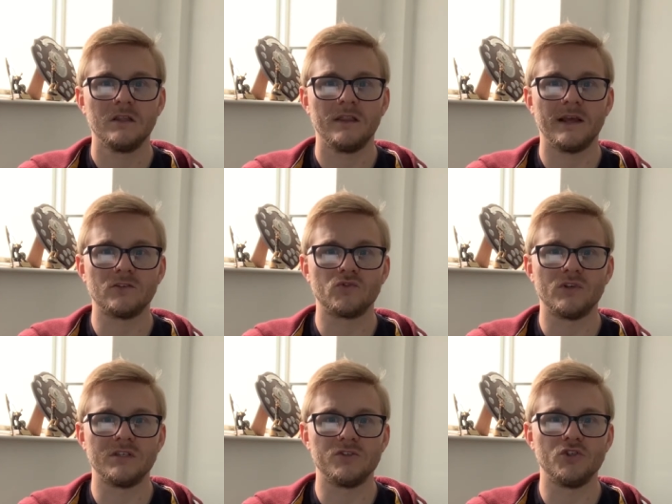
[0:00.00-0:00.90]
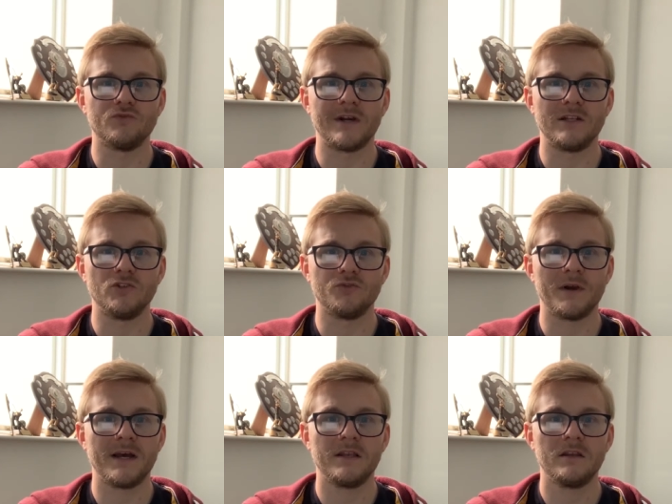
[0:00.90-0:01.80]
The answer is Duran
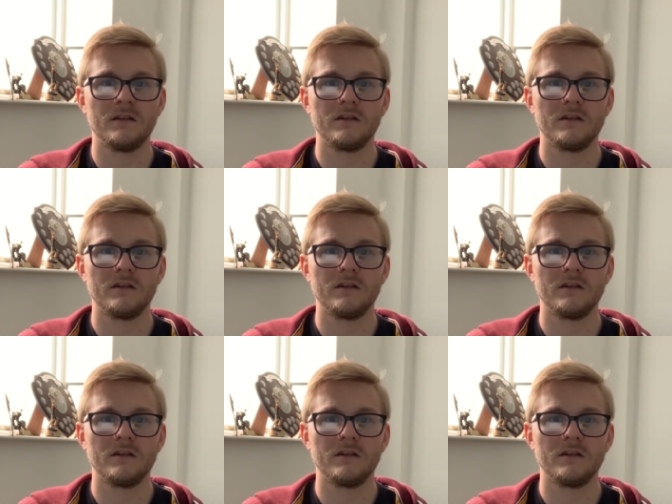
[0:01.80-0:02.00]
Duran.